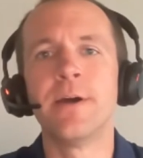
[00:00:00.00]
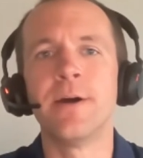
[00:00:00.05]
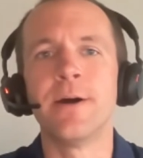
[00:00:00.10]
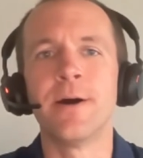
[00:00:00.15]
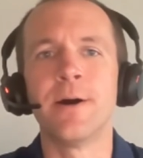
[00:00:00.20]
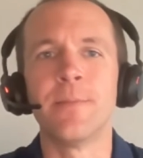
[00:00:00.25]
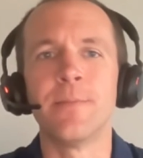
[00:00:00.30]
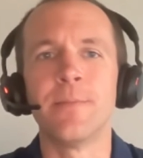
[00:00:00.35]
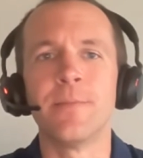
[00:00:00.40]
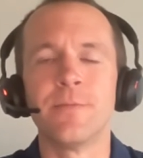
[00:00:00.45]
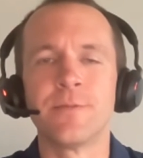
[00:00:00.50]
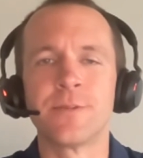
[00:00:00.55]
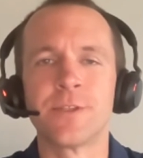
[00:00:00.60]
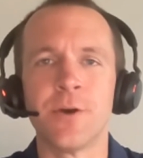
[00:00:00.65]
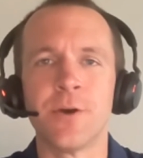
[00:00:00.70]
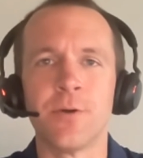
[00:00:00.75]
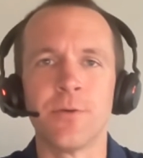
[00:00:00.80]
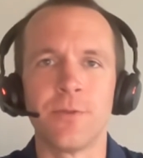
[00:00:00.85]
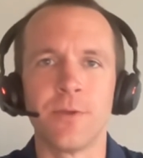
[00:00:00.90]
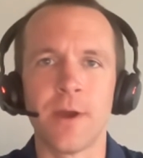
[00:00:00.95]
Um,
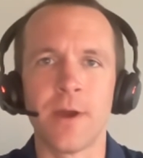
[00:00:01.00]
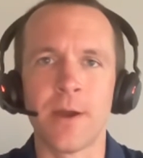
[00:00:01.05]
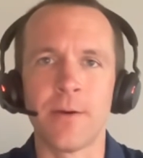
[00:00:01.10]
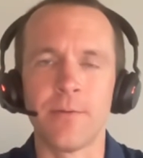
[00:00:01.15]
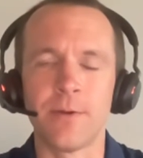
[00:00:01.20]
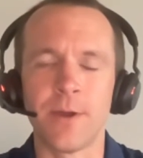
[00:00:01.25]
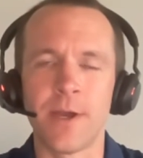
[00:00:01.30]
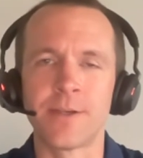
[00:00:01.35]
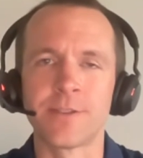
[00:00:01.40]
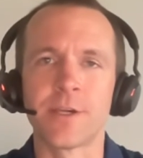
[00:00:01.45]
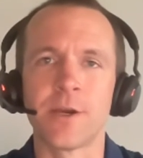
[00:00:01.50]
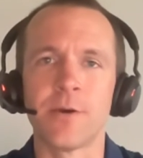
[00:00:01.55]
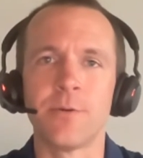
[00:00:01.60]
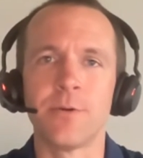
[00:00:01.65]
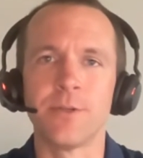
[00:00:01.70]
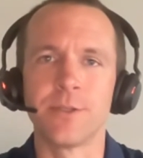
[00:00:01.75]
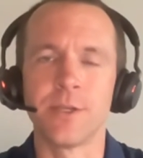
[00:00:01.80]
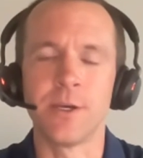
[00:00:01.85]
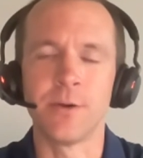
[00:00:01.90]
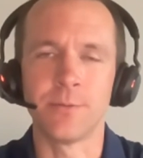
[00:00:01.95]
so I, as I
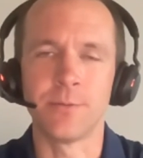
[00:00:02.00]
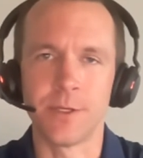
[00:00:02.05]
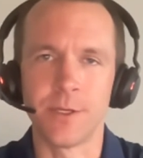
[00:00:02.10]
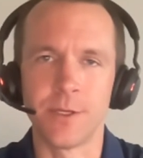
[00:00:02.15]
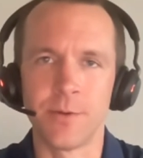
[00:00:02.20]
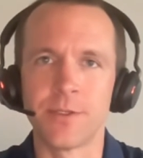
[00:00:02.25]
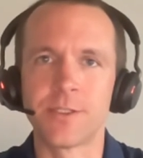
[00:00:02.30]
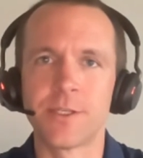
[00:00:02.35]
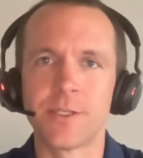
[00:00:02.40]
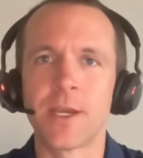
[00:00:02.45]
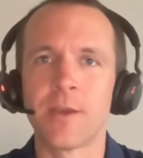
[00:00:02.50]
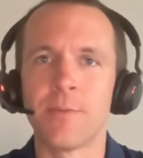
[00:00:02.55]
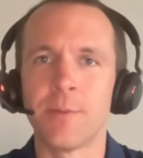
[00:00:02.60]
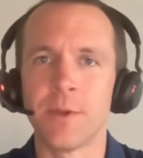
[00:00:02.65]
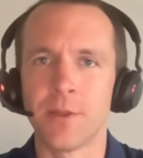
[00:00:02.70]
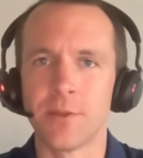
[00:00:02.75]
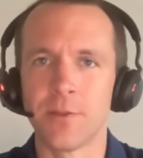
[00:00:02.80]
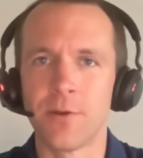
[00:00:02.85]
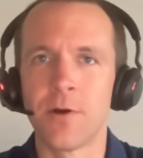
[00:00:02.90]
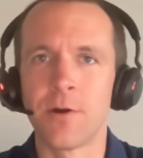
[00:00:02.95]
was, it, it, was taking
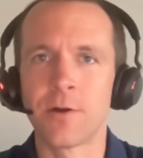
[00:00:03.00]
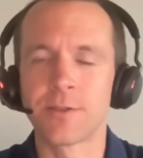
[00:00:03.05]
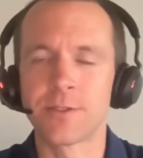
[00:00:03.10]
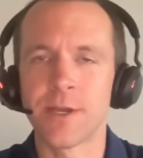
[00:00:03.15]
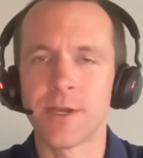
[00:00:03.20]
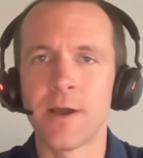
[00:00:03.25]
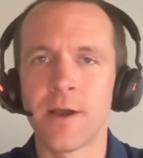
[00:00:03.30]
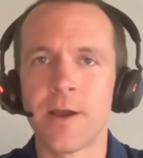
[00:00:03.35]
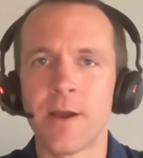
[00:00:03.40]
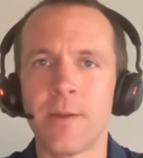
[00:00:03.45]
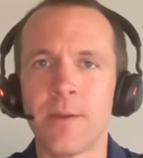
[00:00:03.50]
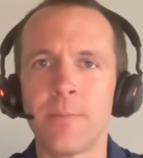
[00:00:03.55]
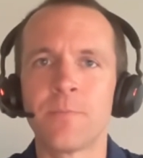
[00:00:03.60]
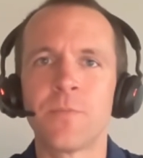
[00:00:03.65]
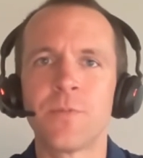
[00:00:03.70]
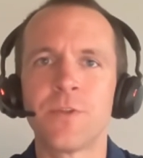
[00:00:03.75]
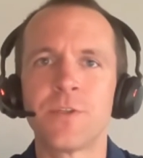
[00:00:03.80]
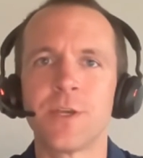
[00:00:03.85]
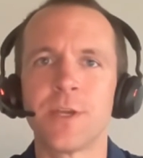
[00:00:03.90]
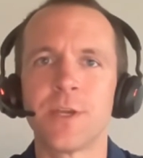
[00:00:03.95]
me a long
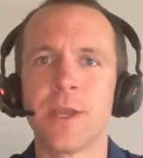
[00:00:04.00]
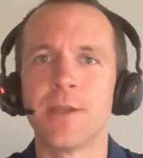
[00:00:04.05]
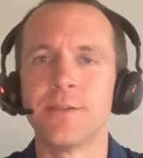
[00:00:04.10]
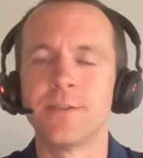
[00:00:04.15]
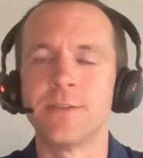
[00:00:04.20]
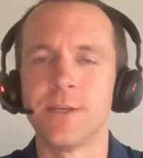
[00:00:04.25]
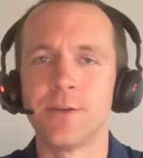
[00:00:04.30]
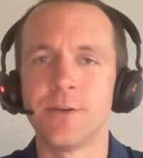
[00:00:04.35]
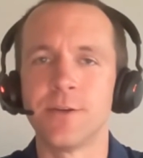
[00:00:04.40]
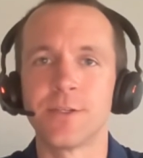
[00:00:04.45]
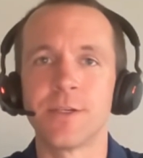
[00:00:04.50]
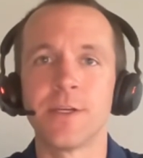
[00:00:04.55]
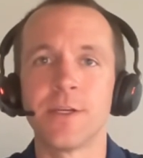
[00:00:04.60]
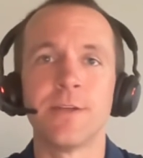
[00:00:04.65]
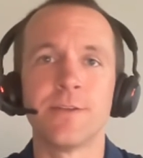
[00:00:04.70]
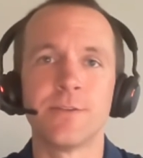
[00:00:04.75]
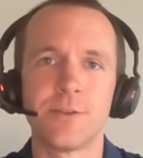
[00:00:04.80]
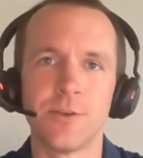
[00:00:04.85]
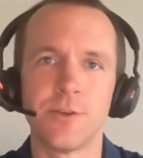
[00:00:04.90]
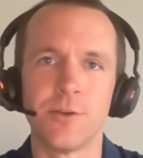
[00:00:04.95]
time to get deals
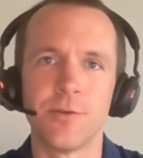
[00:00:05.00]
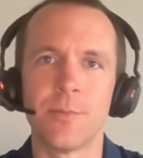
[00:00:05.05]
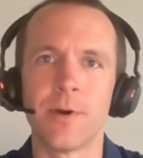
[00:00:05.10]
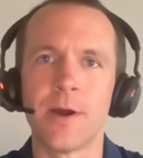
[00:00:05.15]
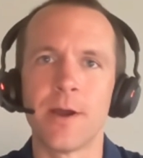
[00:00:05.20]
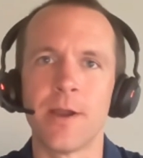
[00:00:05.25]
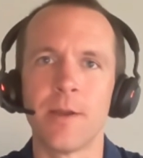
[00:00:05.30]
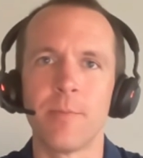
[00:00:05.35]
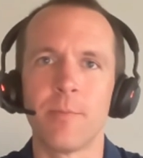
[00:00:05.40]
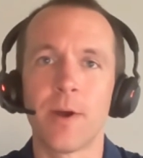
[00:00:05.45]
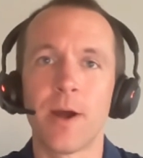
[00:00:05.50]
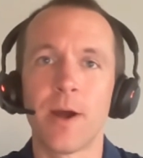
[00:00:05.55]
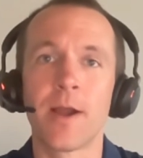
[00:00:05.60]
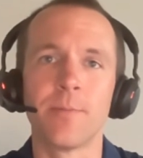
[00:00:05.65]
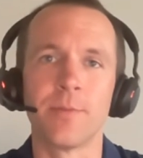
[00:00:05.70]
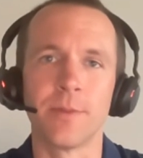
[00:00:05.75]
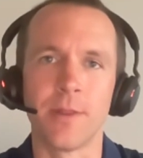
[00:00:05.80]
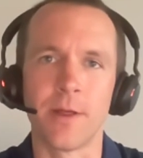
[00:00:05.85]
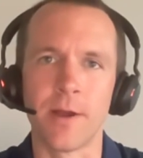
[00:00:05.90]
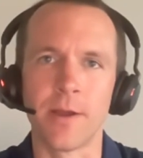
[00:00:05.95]
into my
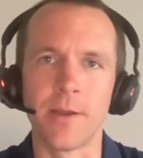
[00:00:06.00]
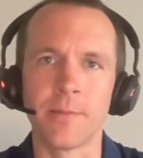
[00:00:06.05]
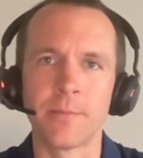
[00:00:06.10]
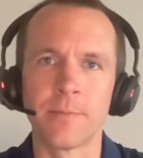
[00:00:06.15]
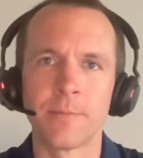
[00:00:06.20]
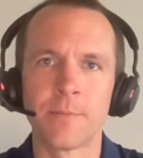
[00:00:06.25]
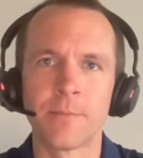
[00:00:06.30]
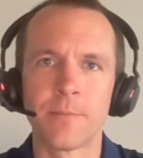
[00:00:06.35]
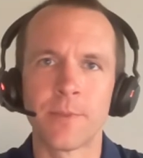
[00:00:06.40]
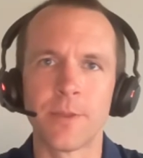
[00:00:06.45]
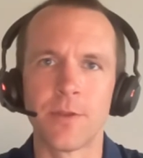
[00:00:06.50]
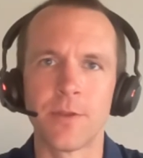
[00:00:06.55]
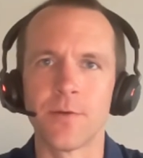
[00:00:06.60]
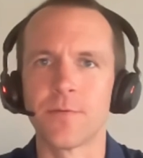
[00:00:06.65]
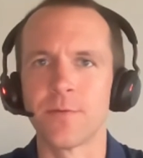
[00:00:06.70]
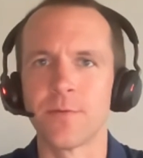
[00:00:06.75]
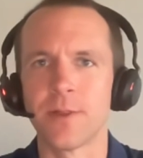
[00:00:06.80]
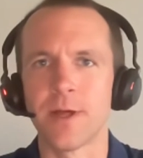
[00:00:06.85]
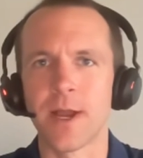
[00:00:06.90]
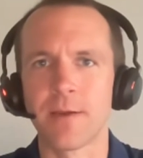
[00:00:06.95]
pipeline, you know,
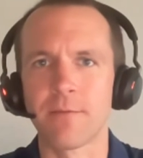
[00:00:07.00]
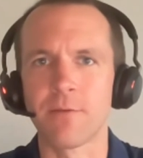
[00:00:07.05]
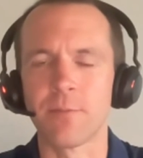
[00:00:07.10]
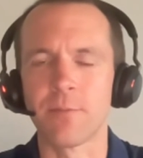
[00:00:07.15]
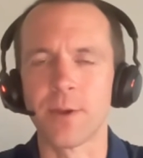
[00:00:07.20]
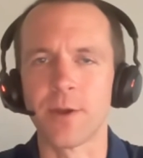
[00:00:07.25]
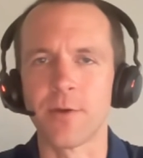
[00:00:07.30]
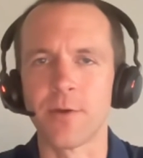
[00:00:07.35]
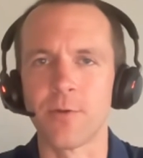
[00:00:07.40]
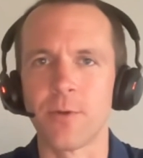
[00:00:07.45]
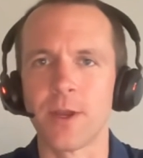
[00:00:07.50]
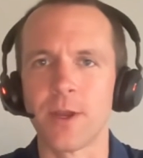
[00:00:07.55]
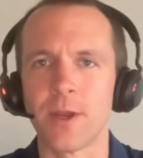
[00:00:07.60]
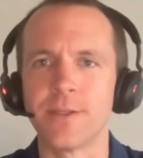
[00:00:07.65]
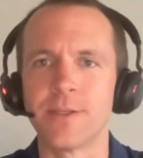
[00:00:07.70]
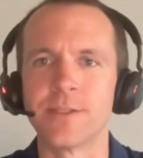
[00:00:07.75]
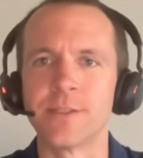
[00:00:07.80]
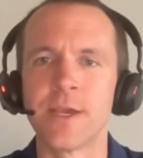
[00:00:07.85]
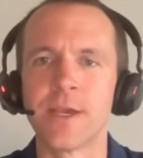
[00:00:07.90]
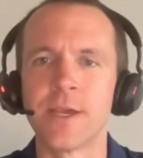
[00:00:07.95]
for lack of a better way
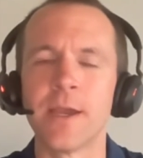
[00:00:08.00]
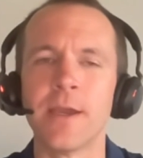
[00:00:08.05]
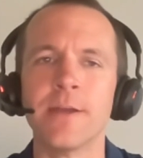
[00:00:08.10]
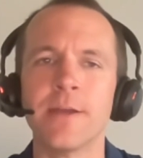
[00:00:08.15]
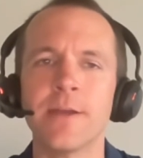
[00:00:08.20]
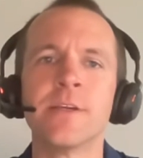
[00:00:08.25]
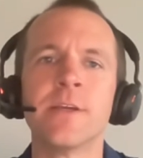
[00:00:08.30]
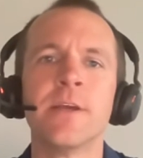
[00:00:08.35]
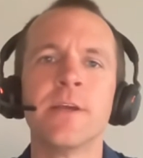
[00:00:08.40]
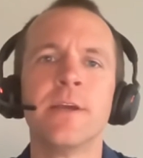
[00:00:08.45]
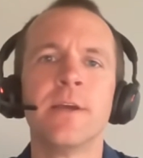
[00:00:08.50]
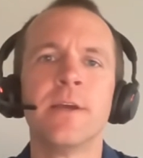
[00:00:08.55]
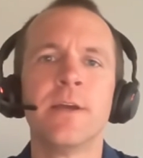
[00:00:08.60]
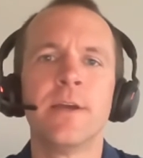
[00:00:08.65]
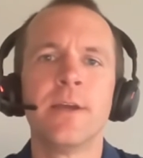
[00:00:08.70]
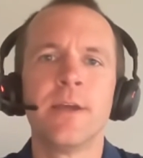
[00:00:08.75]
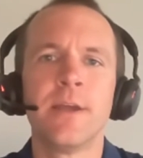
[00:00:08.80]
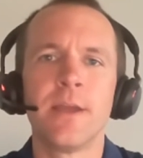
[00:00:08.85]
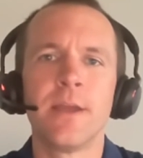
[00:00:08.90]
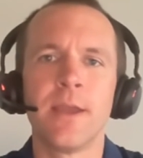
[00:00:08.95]
to say it.
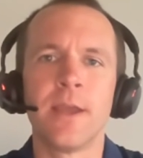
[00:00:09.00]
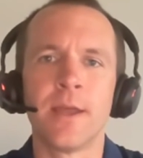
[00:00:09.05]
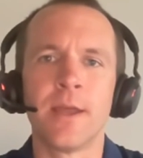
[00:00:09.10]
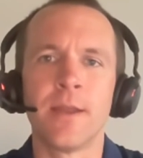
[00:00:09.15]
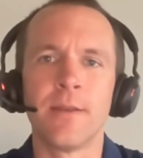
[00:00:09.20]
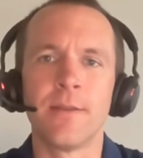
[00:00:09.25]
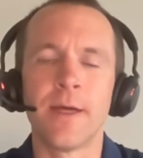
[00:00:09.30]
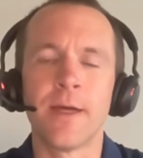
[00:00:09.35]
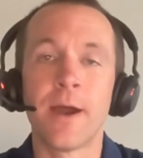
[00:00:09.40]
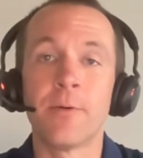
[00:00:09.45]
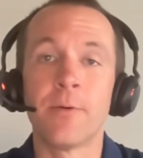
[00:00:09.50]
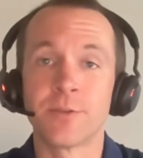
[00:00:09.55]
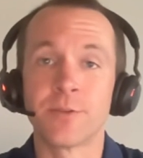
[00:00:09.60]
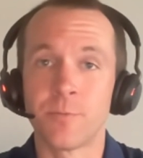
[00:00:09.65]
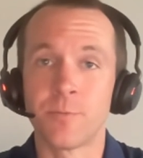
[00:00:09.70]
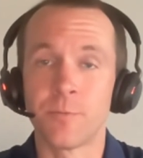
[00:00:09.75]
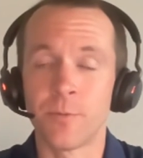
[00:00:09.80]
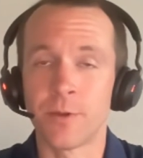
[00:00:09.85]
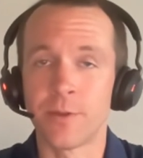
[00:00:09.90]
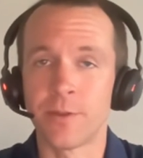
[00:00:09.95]
And that was
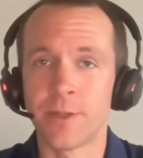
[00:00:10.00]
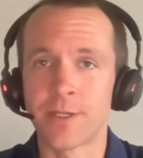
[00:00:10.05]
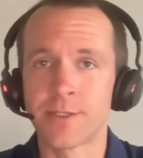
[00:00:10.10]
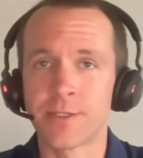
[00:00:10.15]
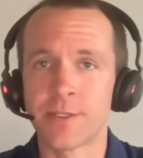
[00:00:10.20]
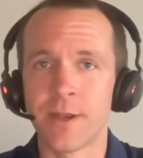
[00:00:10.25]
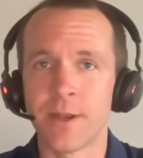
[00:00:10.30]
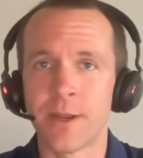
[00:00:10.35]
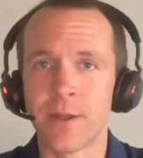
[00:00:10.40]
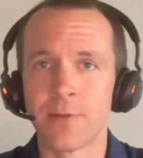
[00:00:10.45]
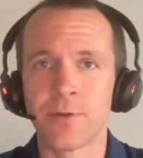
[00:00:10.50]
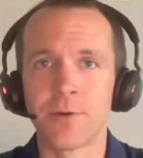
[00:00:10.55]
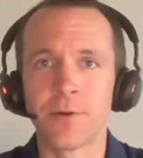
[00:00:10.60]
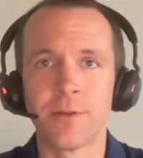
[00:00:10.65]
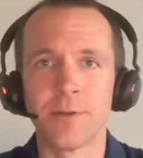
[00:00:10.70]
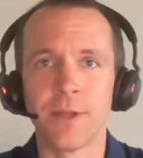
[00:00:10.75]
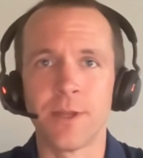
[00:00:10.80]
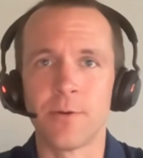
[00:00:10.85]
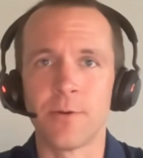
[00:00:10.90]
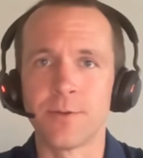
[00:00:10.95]
one lesson that I
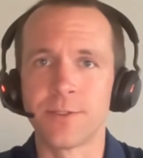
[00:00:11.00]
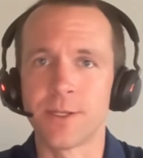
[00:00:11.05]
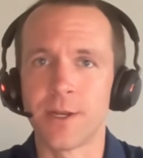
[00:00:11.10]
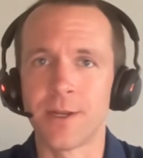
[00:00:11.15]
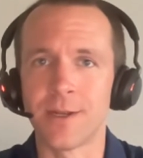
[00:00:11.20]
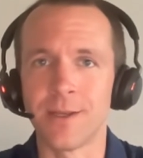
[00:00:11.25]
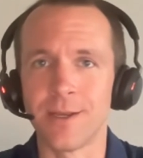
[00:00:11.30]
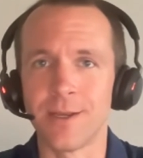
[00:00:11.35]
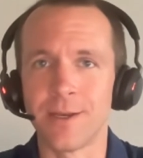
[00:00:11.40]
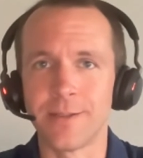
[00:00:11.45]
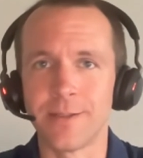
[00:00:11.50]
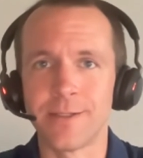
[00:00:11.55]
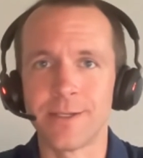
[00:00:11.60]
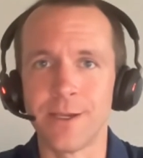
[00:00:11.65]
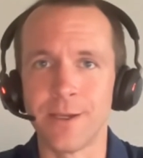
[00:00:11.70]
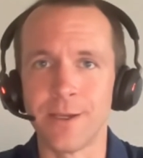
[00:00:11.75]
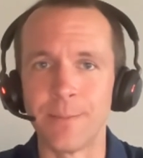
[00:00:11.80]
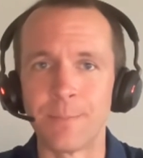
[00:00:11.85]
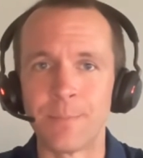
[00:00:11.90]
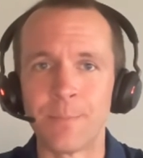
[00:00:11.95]
learned there was that I needed a
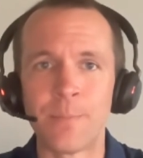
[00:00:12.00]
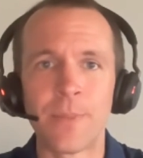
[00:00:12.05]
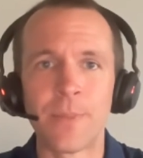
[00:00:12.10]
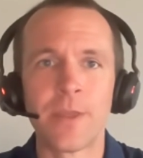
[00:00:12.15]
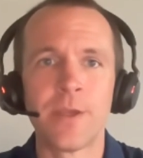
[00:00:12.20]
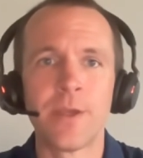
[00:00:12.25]
team.